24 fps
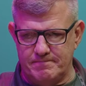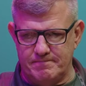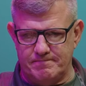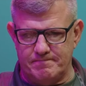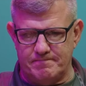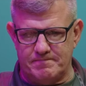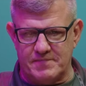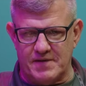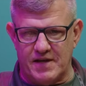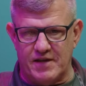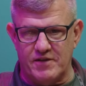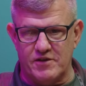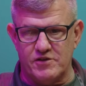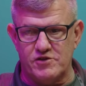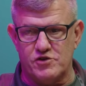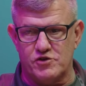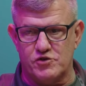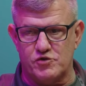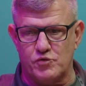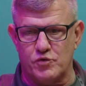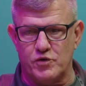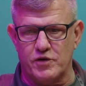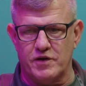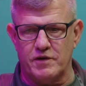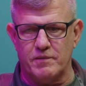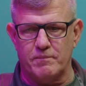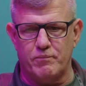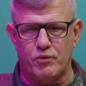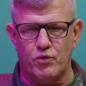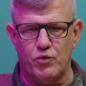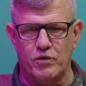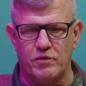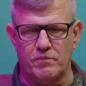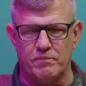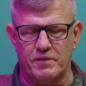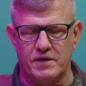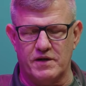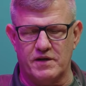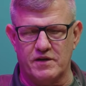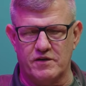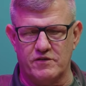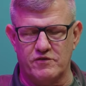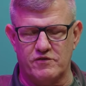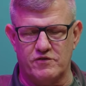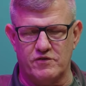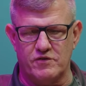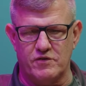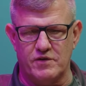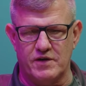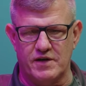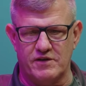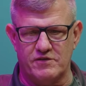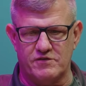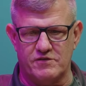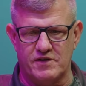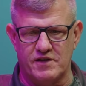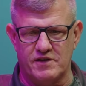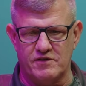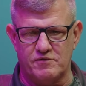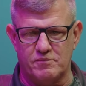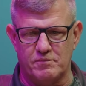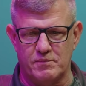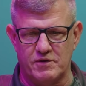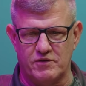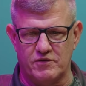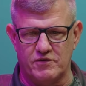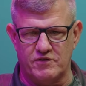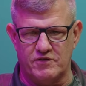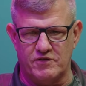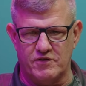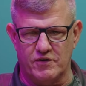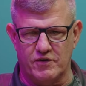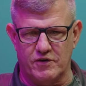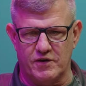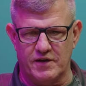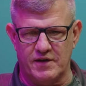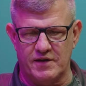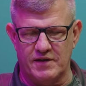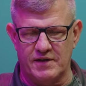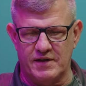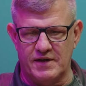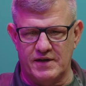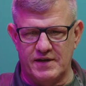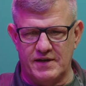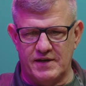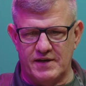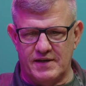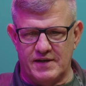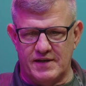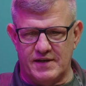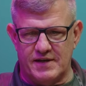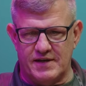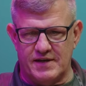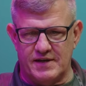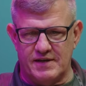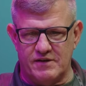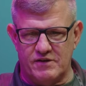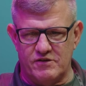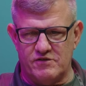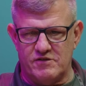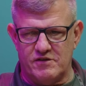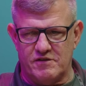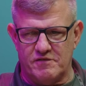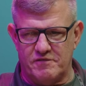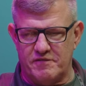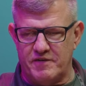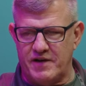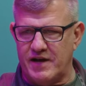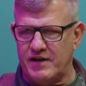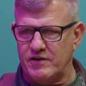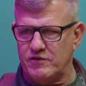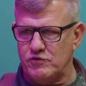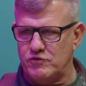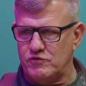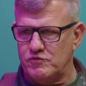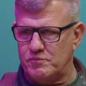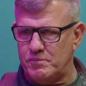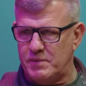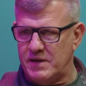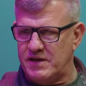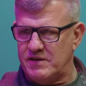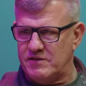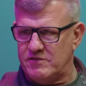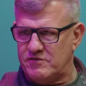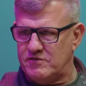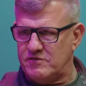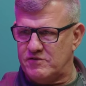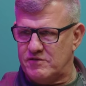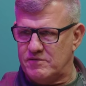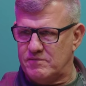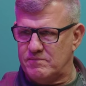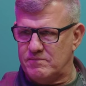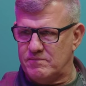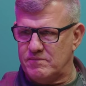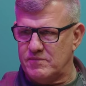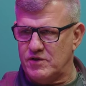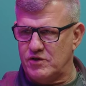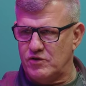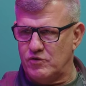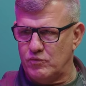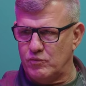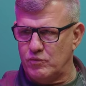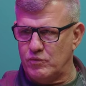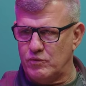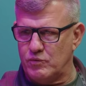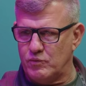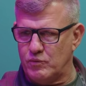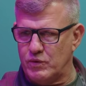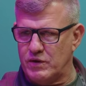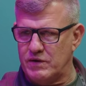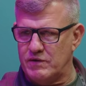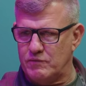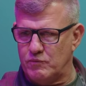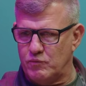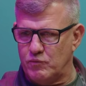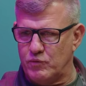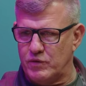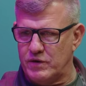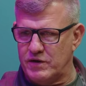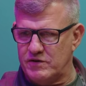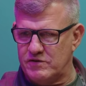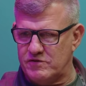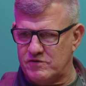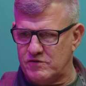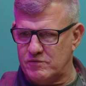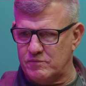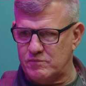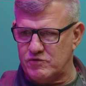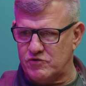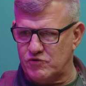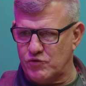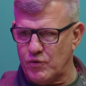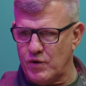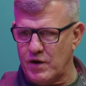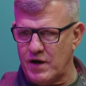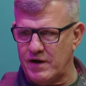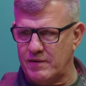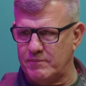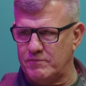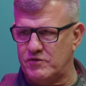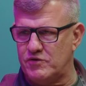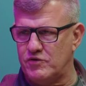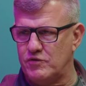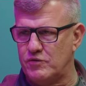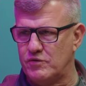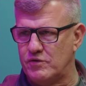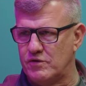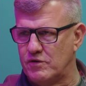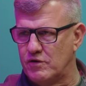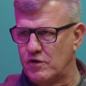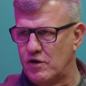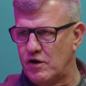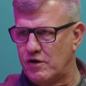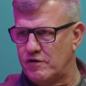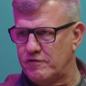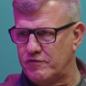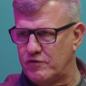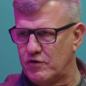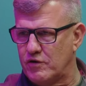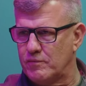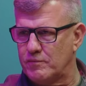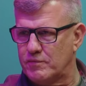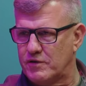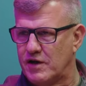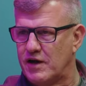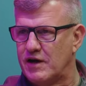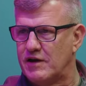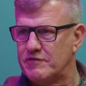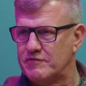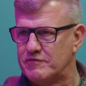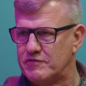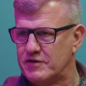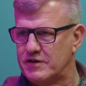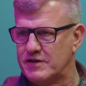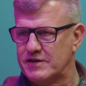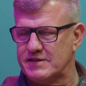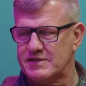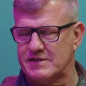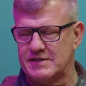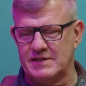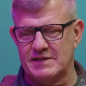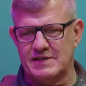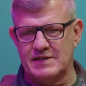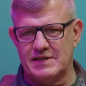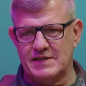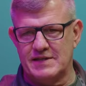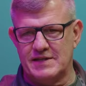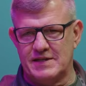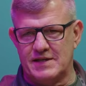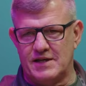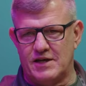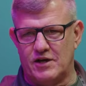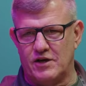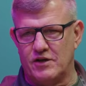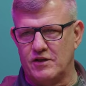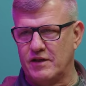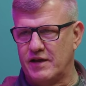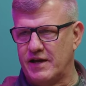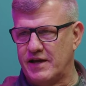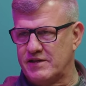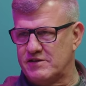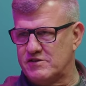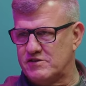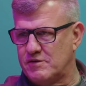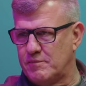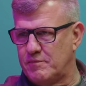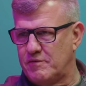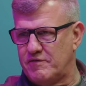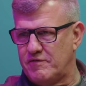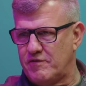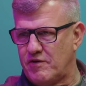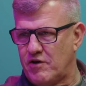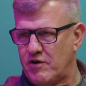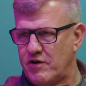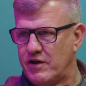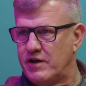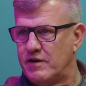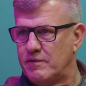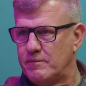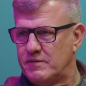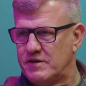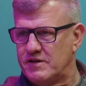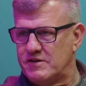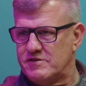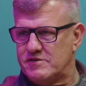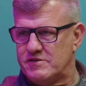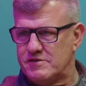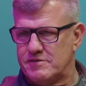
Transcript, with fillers: and this is really important because the United States military uh, is a values-based you know, we, we subscribe to the law of armed conflict, unlike some of our enemies.